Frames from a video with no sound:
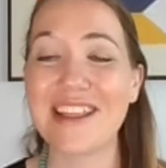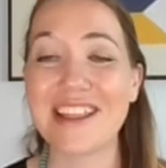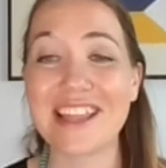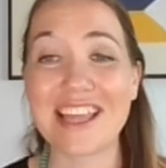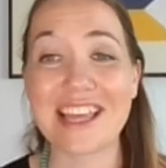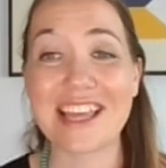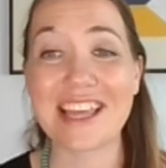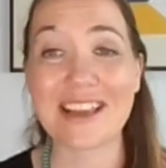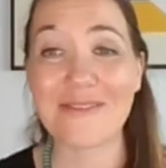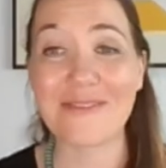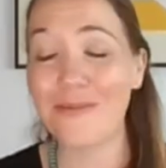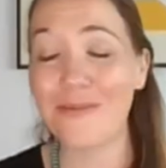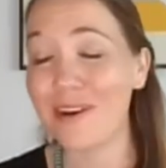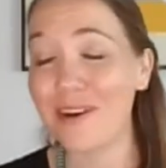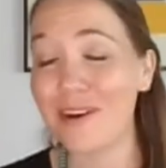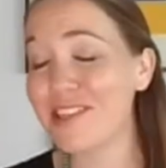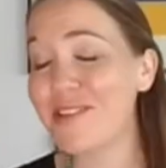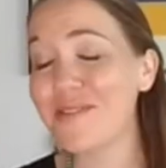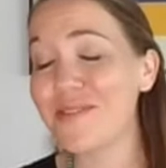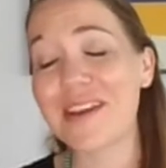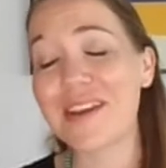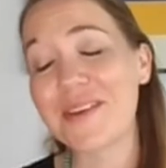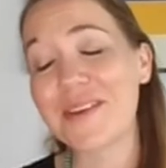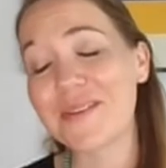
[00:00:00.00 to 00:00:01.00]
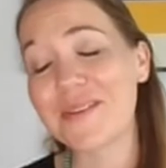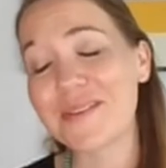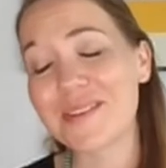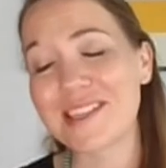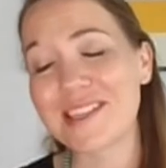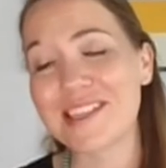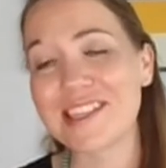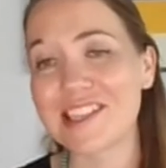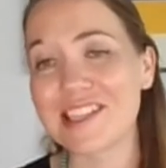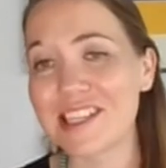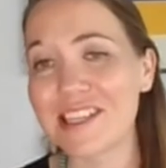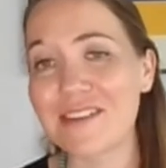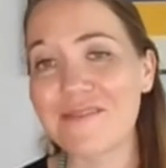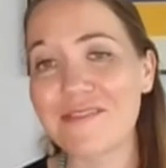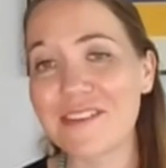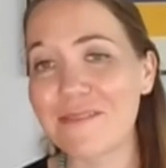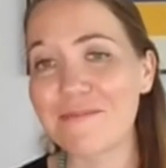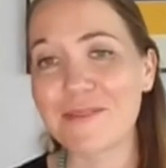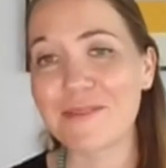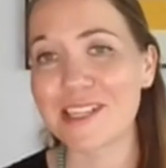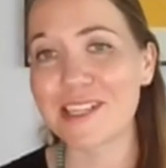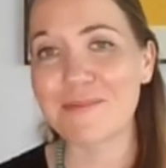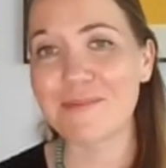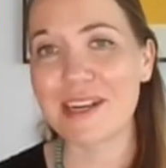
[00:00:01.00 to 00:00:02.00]
but like once you get used to the shift in
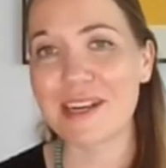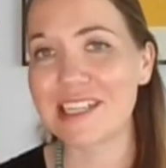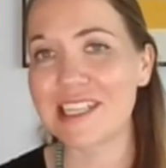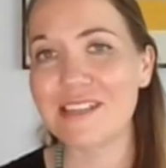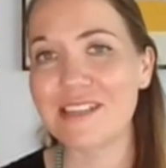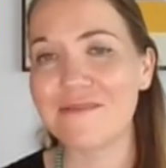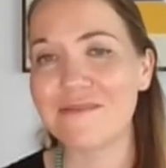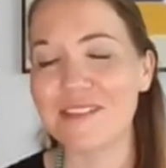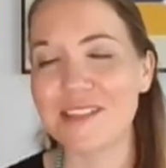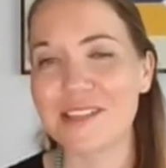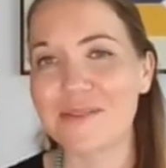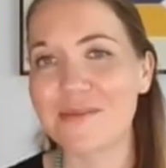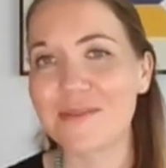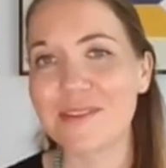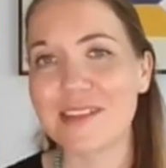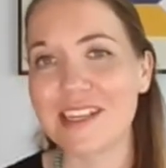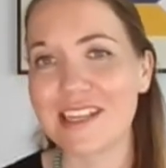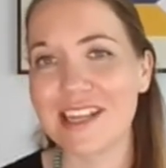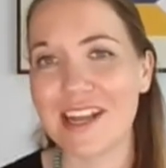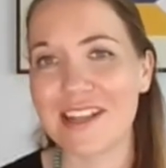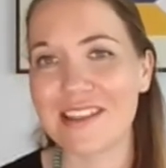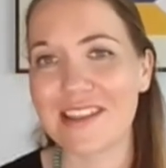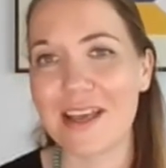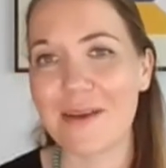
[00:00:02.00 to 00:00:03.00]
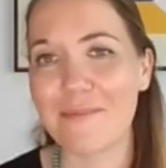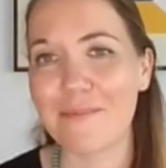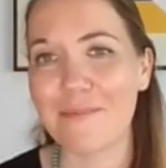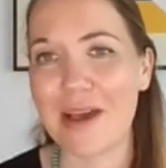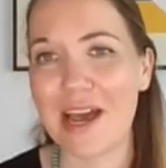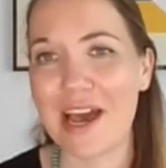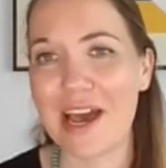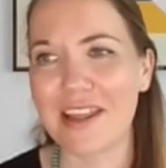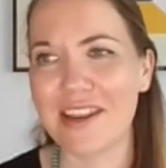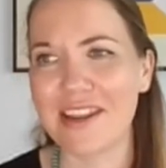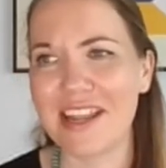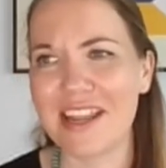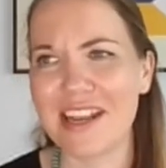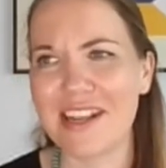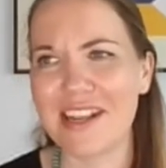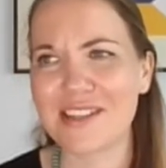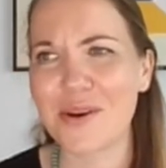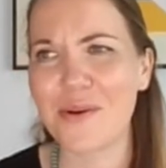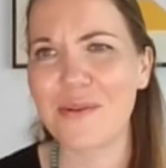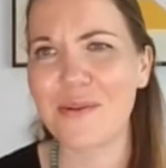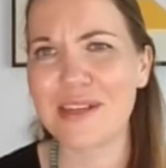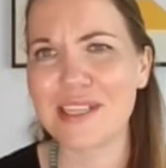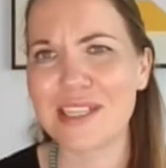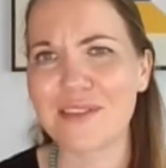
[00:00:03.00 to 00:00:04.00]
perspective, it's really not that bad. And it's
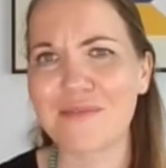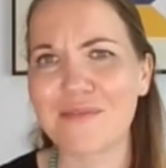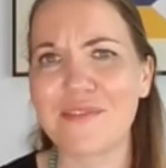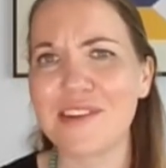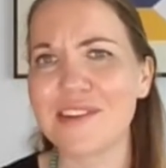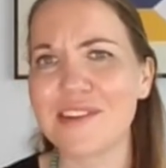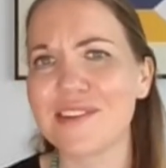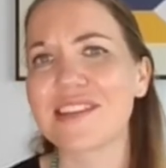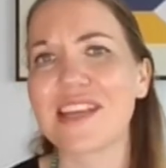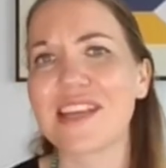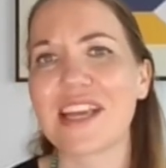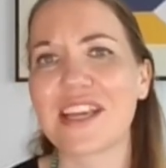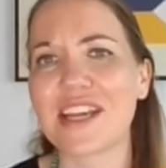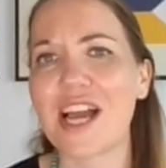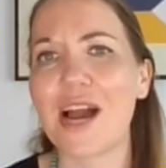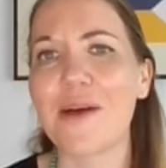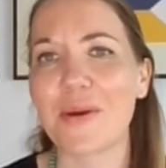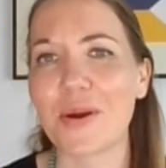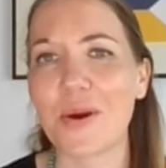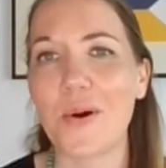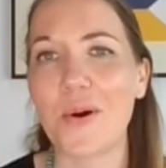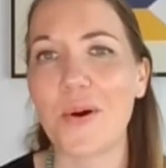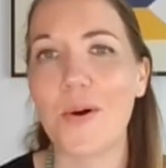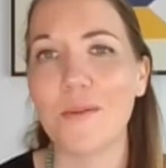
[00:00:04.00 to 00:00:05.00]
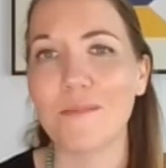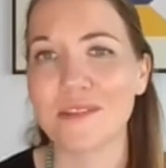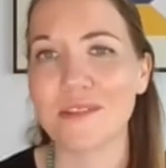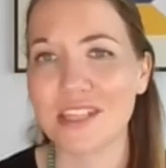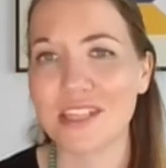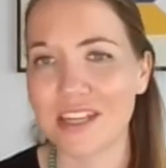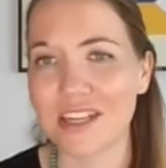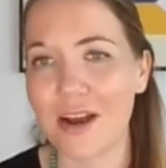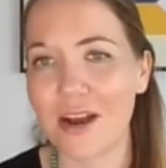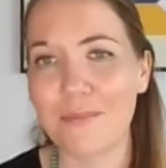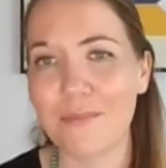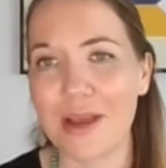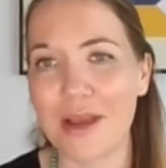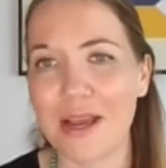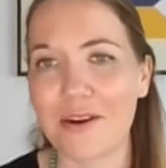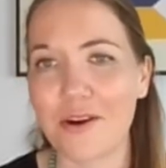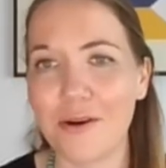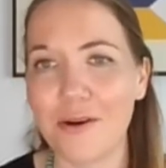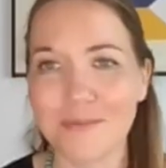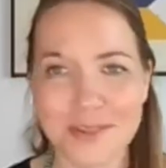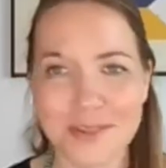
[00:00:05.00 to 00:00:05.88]
always feels like coming home to come back